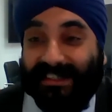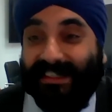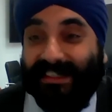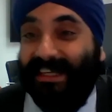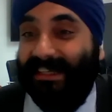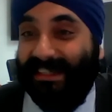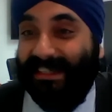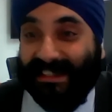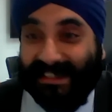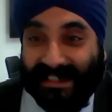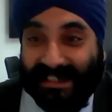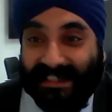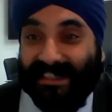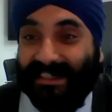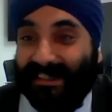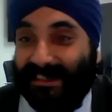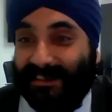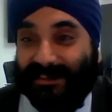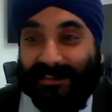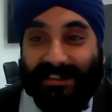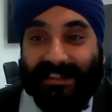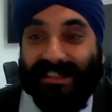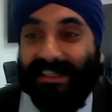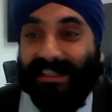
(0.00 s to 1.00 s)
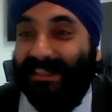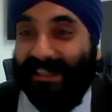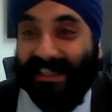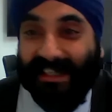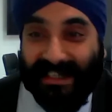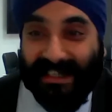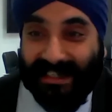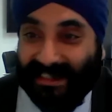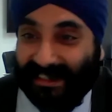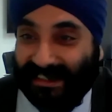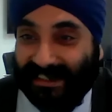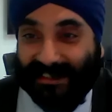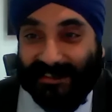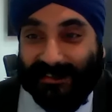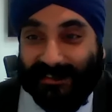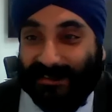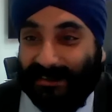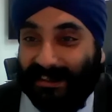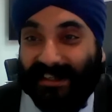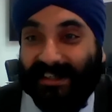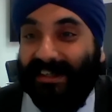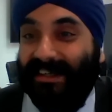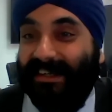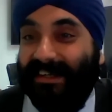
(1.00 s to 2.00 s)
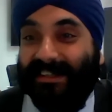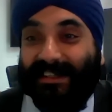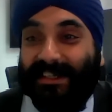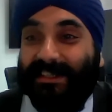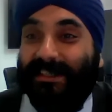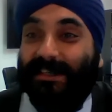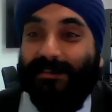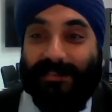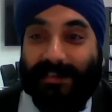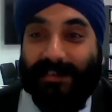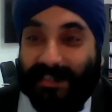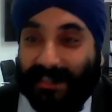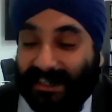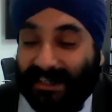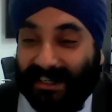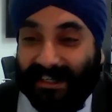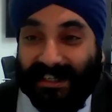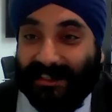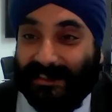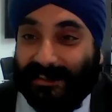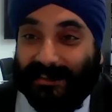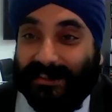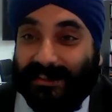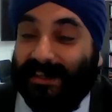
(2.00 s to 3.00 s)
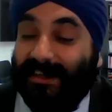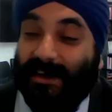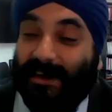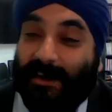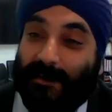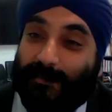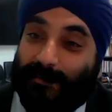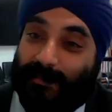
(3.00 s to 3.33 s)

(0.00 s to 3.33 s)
then the Sikh history, then the Indian history, and the Fijian history.